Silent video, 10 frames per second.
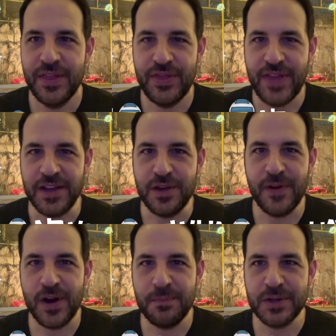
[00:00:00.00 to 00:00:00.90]
Thank you
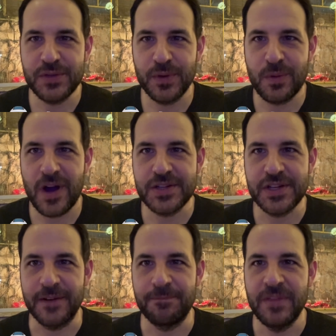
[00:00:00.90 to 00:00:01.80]
very much for
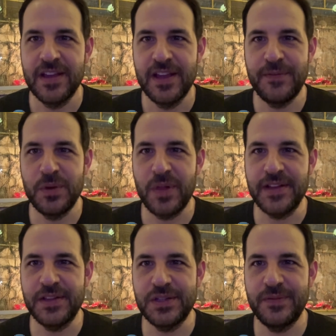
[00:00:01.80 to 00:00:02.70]
watching. If you
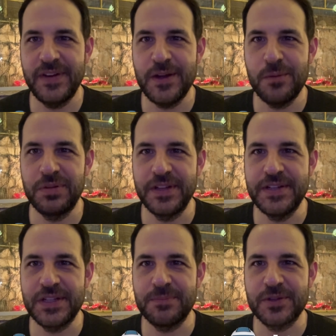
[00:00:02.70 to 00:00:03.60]
like this video,
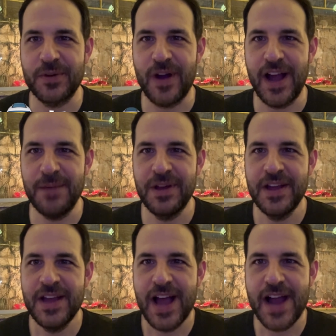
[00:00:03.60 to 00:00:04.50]
please subscribe.
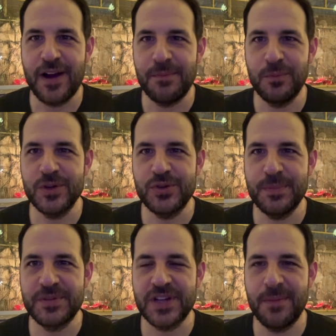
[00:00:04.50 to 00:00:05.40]
I got more
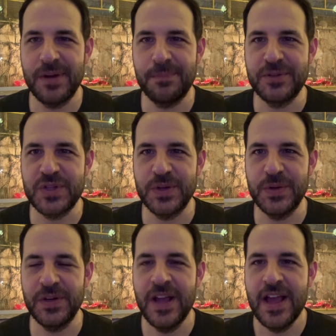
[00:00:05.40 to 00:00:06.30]
trips coming up
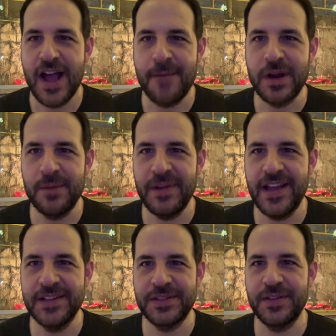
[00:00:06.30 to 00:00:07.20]
soon. I'm going to be
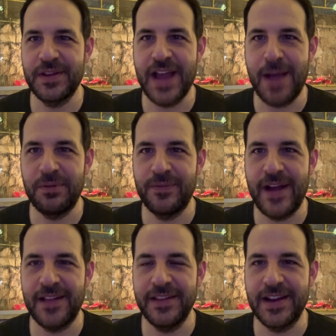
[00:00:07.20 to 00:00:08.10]
heading to the Napa
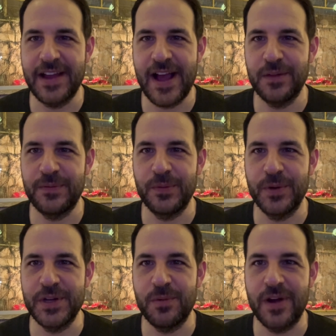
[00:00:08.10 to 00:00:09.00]
Valley in
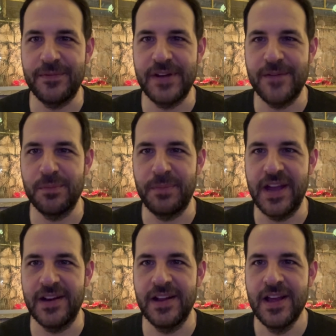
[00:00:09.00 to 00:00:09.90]
California where I've never
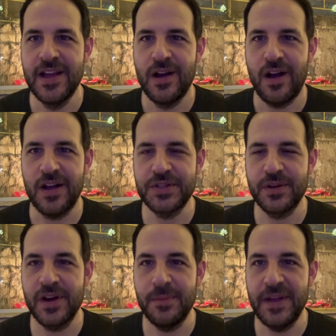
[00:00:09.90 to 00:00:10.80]
been.
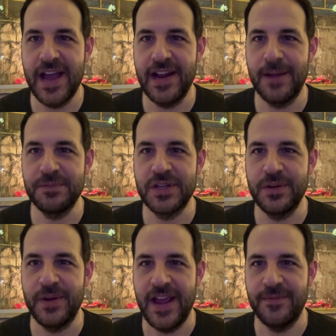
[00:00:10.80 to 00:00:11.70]
Also going to be heading up to
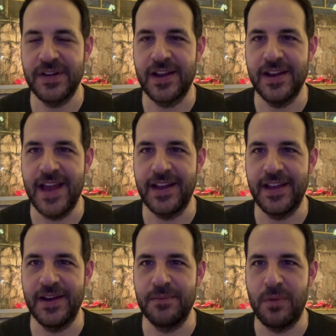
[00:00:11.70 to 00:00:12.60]
New Haven,
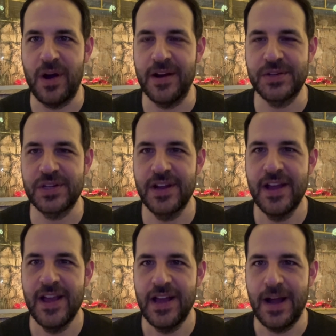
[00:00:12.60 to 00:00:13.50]
Connecticut in March.
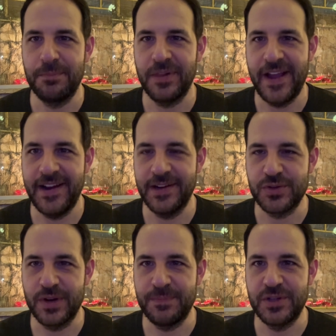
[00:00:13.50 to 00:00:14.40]
I'm planning a
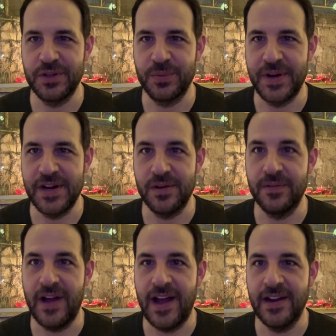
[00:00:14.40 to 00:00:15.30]
trip to Reno,
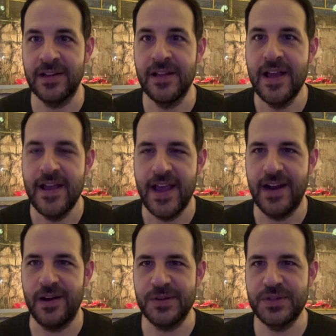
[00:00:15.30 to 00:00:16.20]
Nevada. And
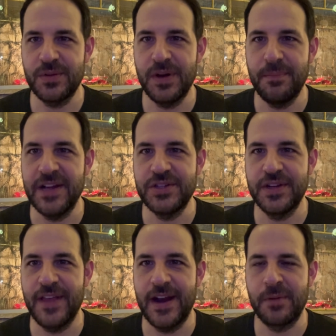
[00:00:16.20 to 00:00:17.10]
I also want to
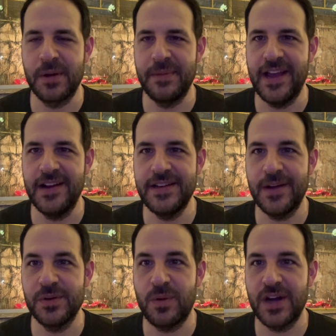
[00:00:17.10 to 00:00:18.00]
mention that I'm going to be heading
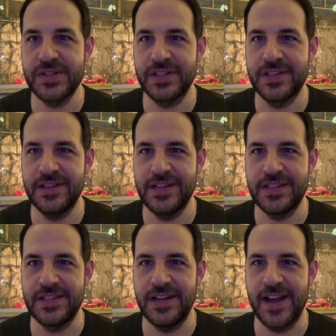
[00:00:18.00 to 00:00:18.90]
down to Washington,
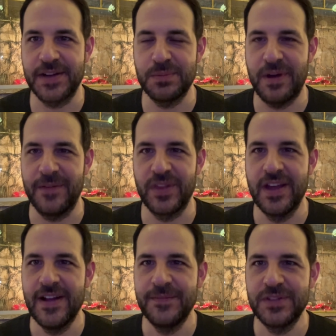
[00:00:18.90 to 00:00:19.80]
D.C. next month
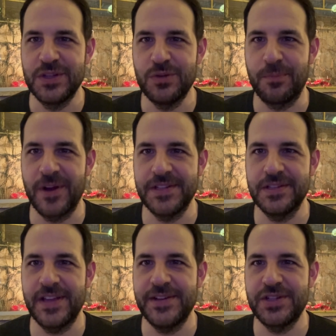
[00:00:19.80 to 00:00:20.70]
to do a
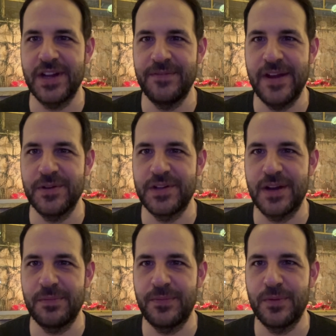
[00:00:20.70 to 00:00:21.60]
presentation I've never
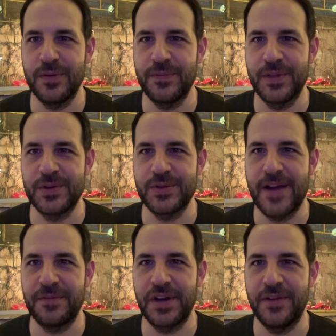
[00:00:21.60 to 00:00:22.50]
done before for the
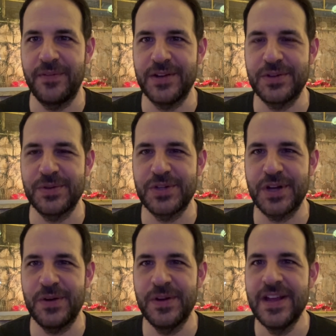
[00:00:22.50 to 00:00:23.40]
Travel and Adventure
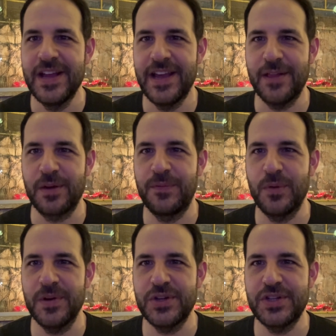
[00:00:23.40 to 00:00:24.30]
Show. And I look
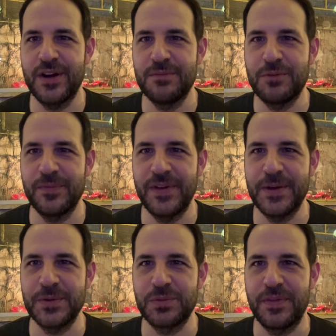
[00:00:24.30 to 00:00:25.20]
forward to sharing more
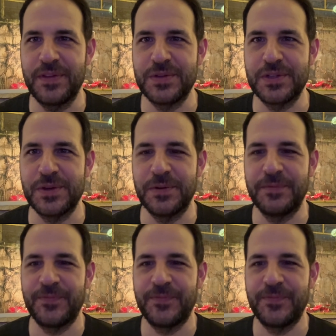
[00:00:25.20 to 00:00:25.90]
videos with you soon.